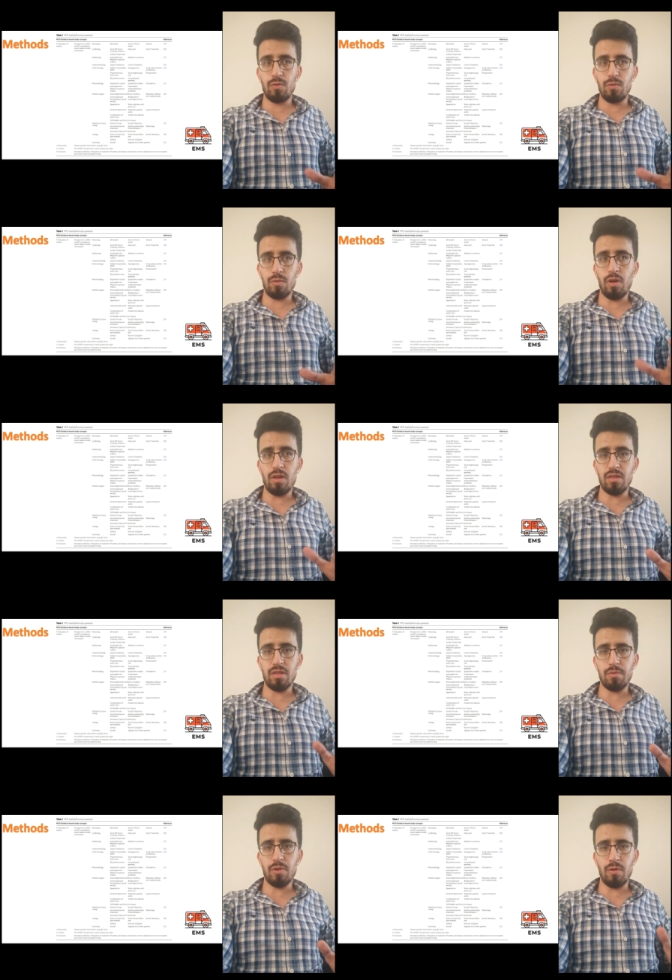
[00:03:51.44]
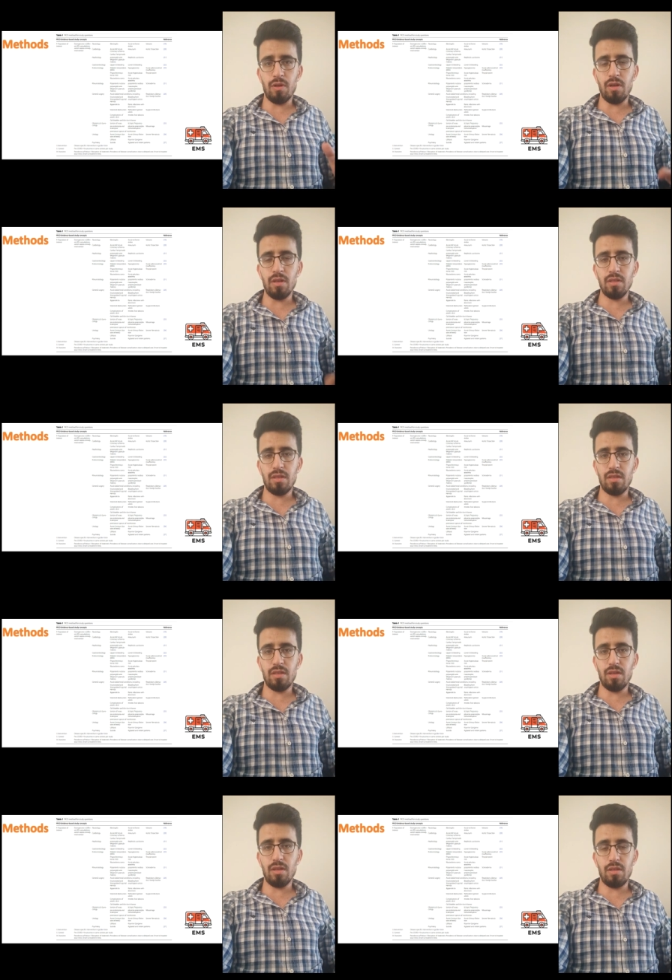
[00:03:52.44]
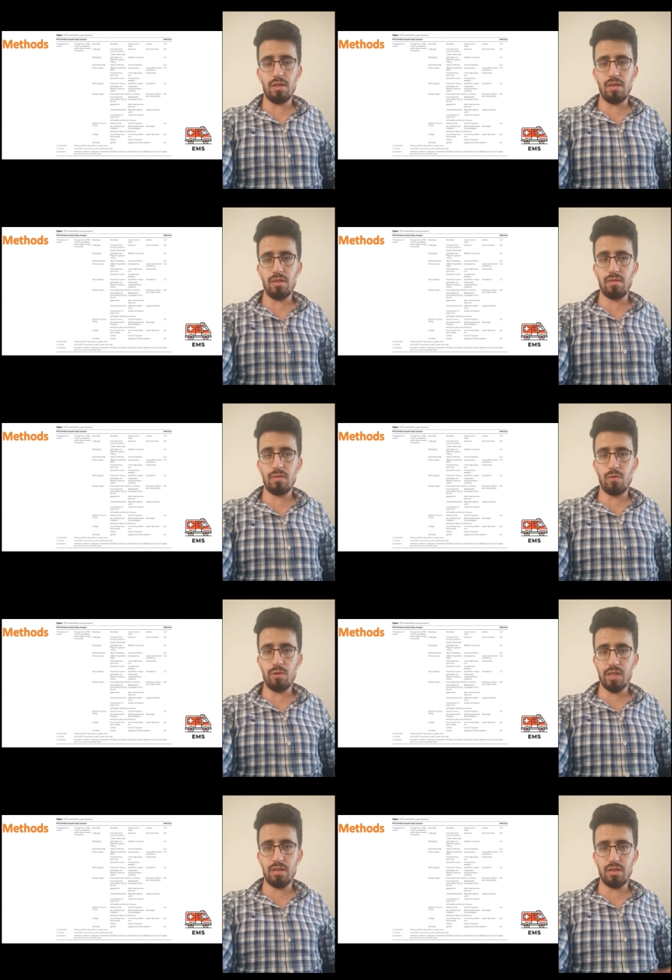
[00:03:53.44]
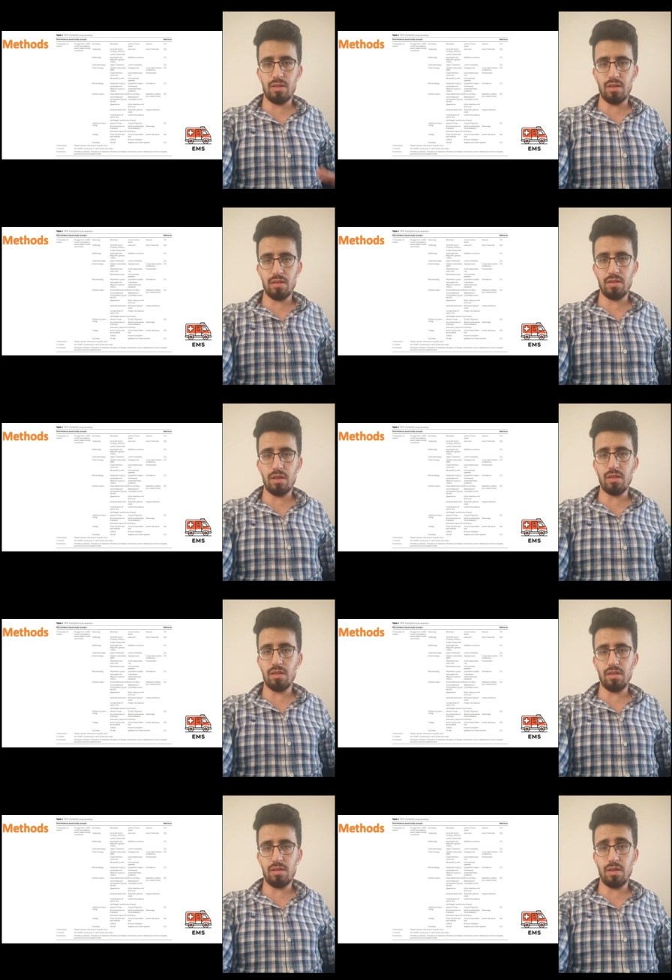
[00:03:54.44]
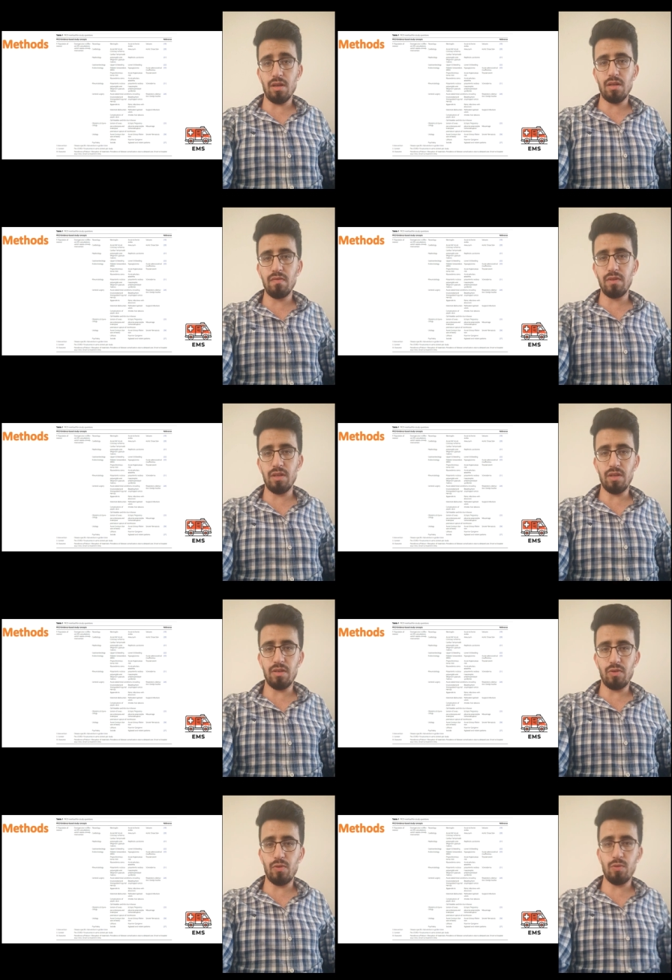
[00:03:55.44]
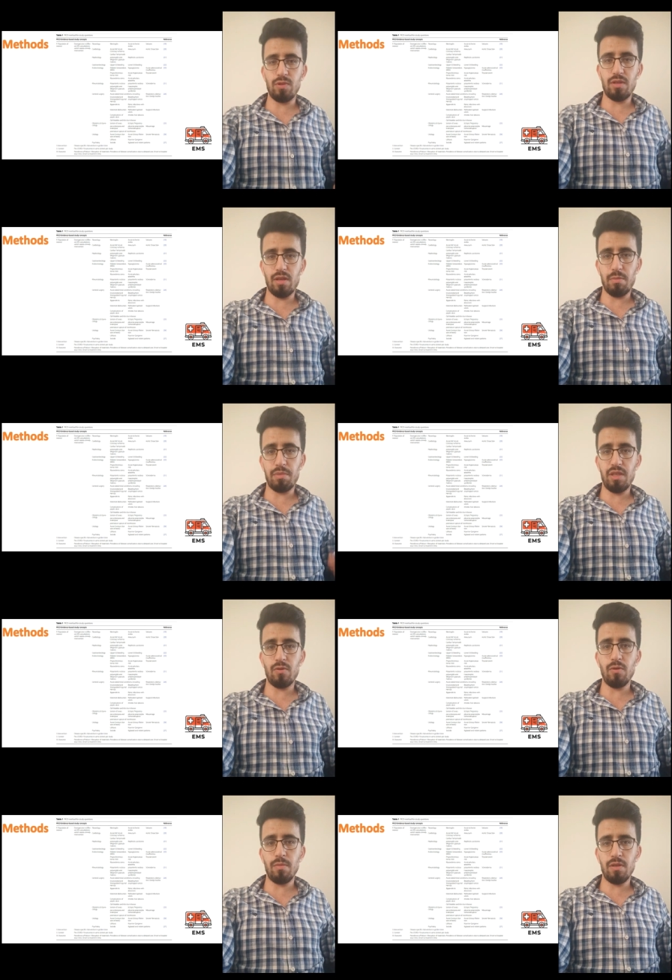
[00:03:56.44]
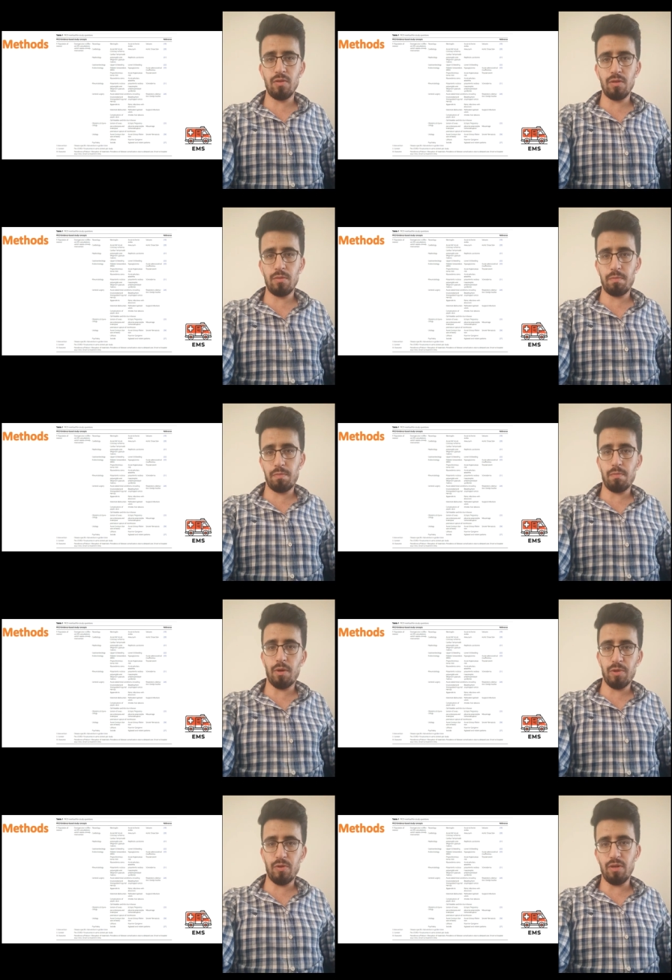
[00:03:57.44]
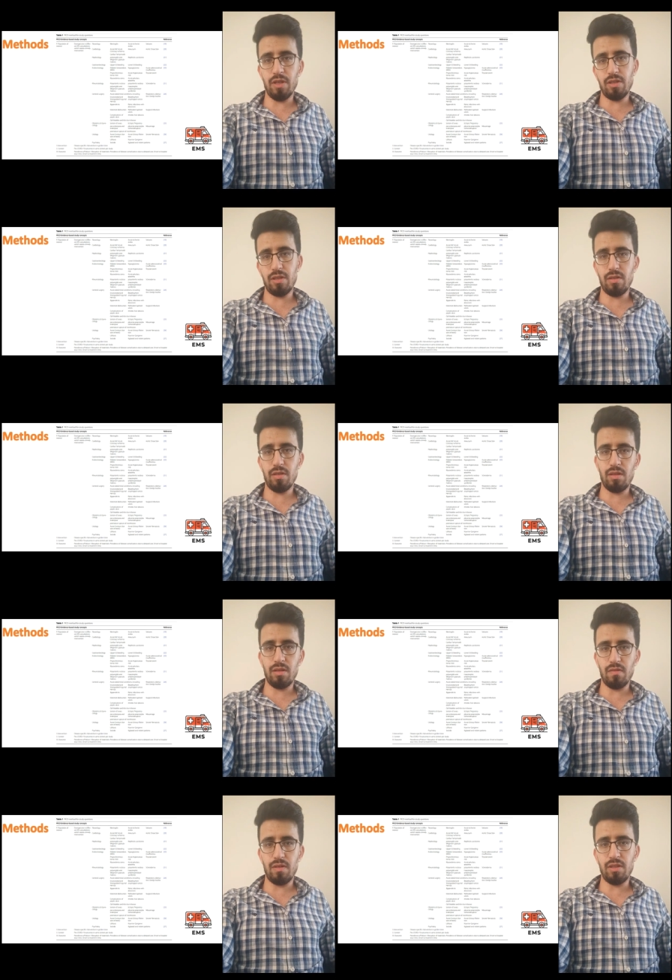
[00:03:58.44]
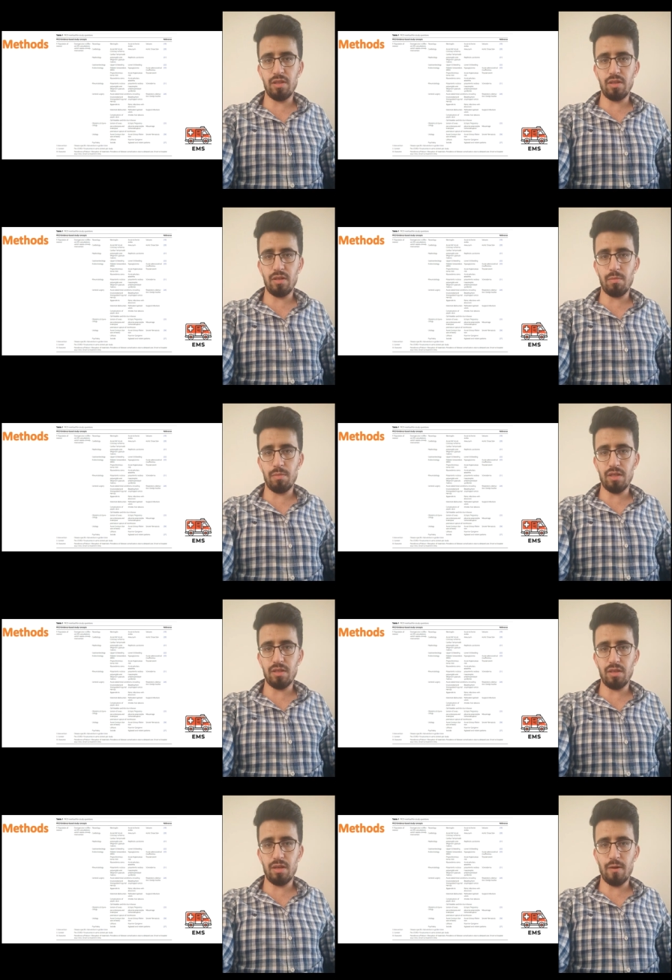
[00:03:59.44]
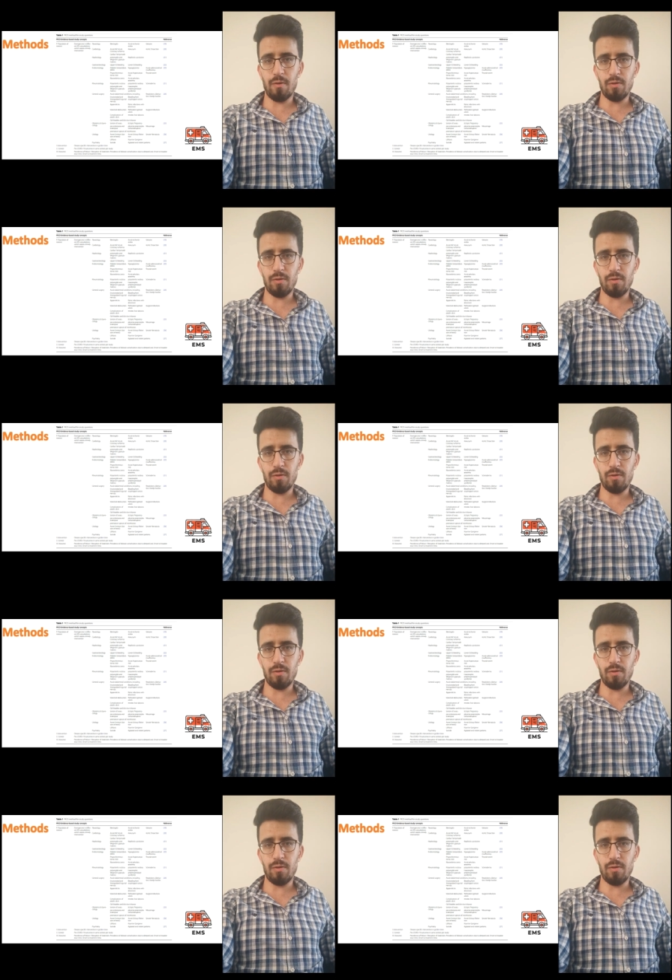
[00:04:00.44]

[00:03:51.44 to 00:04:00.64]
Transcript: To conceptualize the study question and study design, we used the PICO method: population, intervention, comparison,